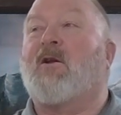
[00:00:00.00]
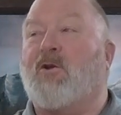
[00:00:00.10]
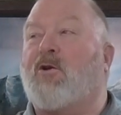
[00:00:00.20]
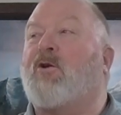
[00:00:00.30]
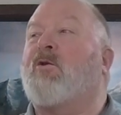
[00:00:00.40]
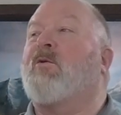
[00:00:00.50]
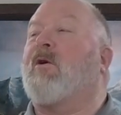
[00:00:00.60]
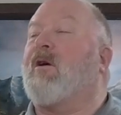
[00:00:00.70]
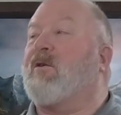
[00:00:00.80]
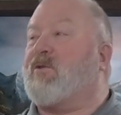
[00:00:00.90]
you
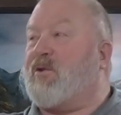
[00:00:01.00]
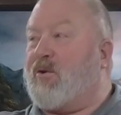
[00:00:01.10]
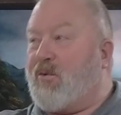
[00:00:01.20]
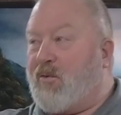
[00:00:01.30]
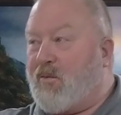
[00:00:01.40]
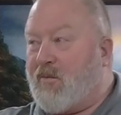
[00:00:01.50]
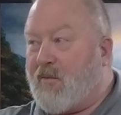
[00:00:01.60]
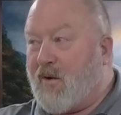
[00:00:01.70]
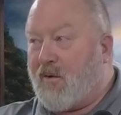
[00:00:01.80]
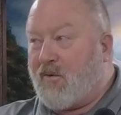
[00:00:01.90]
are to
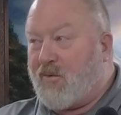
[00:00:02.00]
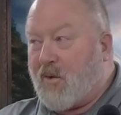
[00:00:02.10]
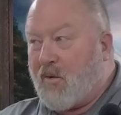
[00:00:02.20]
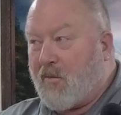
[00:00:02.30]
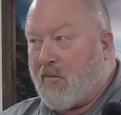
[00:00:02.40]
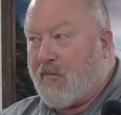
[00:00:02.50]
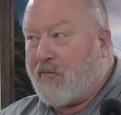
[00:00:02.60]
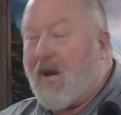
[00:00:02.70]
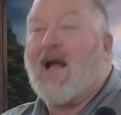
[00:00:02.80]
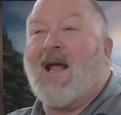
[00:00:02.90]

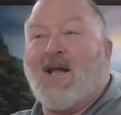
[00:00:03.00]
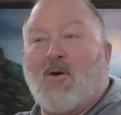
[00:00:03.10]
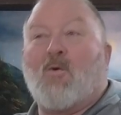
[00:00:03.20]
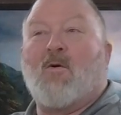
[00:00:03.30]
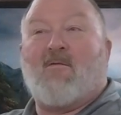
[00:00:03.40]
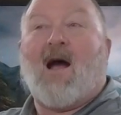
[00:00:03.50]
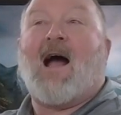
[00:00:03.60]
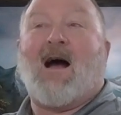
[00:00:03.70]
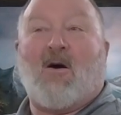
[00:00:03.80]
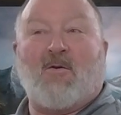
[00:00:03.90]
pay your
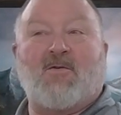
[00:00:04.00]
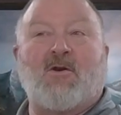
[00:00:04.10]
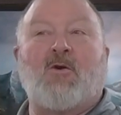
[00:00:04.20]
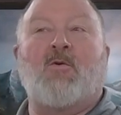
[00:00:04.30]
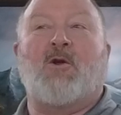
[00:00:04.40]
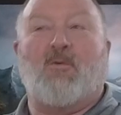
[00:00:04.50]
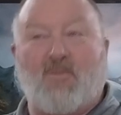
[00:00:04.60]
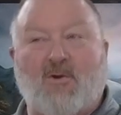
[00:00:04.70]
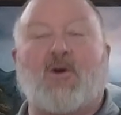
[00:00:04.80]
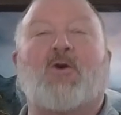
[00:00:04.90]
vows. You,
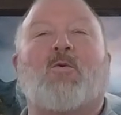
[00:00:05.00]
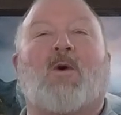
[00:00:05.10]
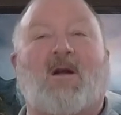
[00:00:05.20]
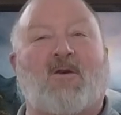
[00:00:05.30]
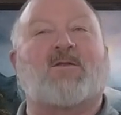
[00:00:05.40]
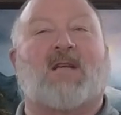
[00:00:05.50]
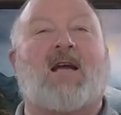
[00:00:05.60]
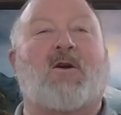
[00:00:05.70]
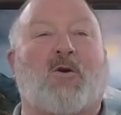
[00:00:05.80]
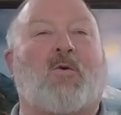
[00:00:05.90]
you do what you say
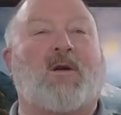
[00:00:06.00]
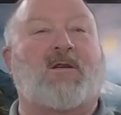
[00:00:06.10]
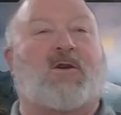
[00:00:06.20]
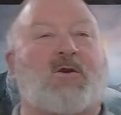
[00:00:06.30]
you're going to